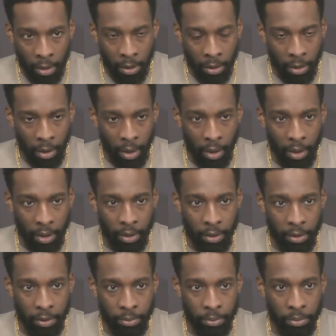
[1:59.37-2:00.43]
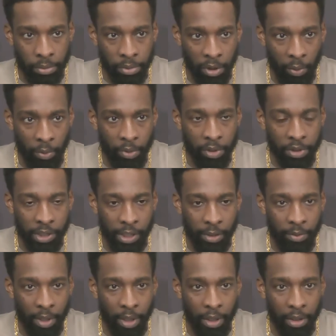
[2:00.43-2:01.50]
were the
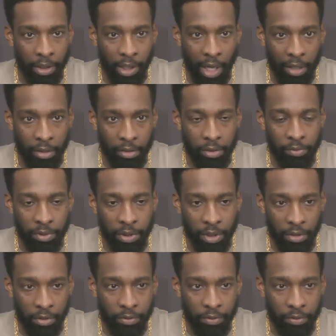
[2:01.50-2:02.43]
team that gathered themselves